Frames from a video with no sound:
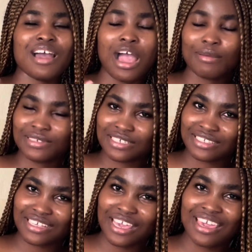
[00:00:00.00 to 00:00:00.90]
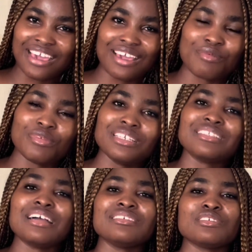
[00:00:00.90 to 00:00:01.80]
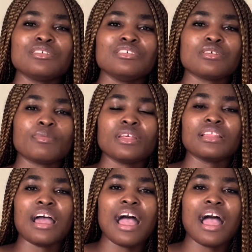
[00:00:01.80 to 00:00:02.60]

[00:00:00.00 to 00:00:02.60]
I'm just saying, monetization is something that